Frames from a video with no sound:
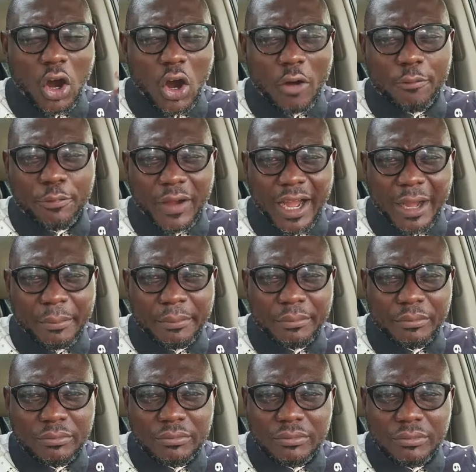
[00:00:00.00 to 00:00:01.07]

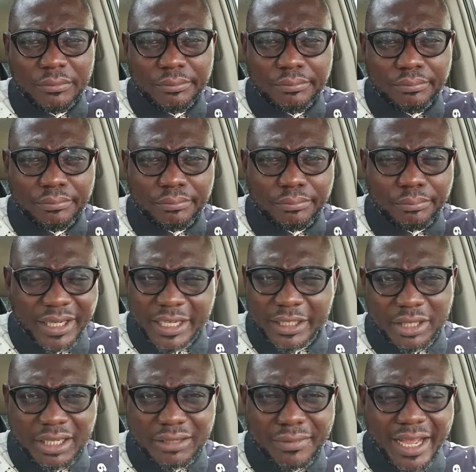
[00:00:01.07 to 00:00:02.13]
of
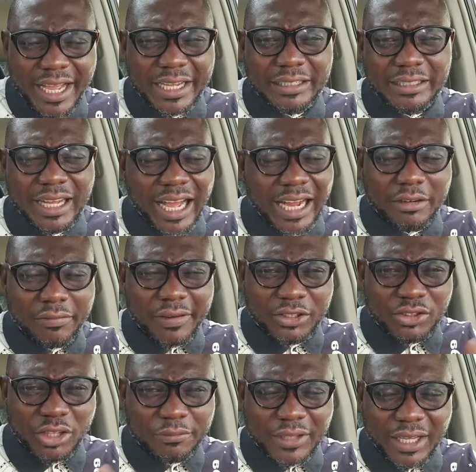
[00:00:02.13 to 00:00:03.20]
military men and the
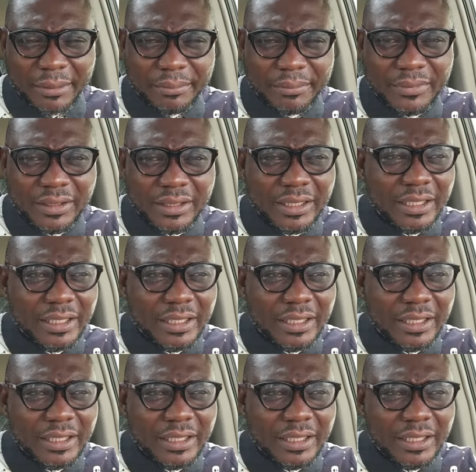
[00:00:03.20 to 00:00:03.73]
rest of them.